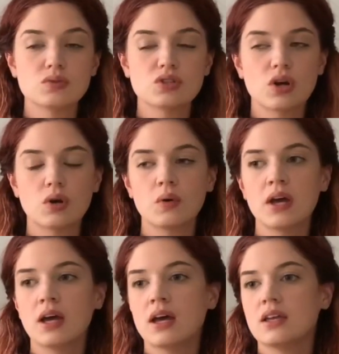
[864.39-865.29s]
So,
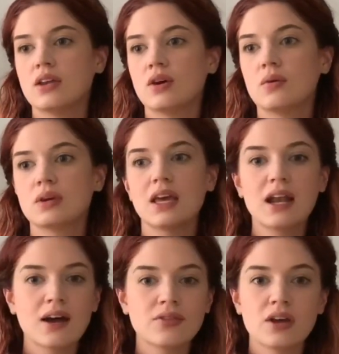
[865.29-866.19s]
you know, get
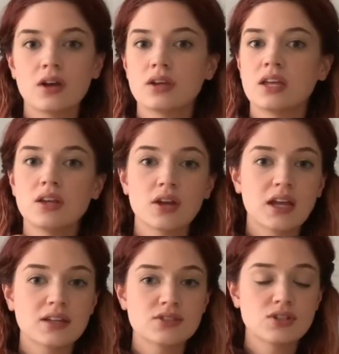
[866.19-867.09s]
out there, get your
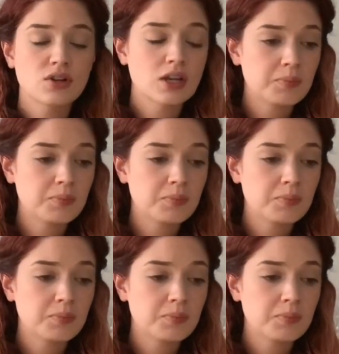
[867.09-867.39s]
hands dirty,